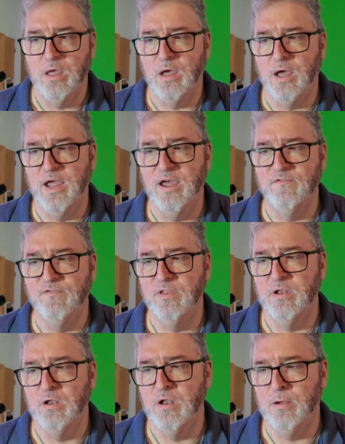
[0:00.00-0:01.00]
I have
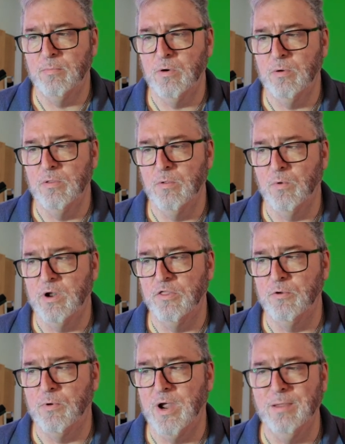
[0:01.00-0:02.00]
the one on the
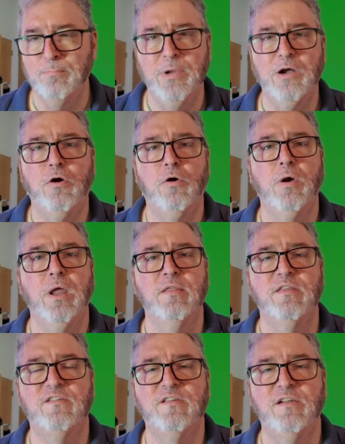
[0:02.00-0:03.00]
right mirroring
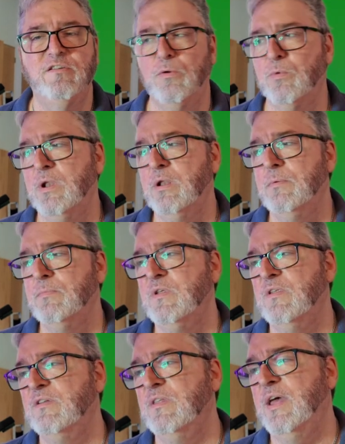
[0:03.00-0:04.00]
the center one. You
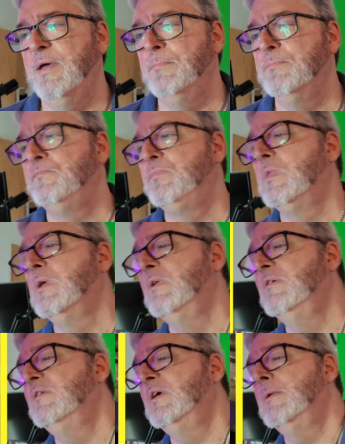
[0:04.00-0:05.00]
see that? Can
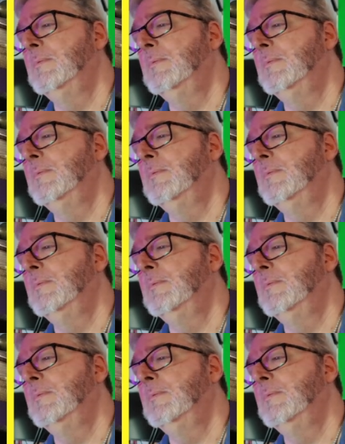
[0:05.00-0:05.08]
you see it?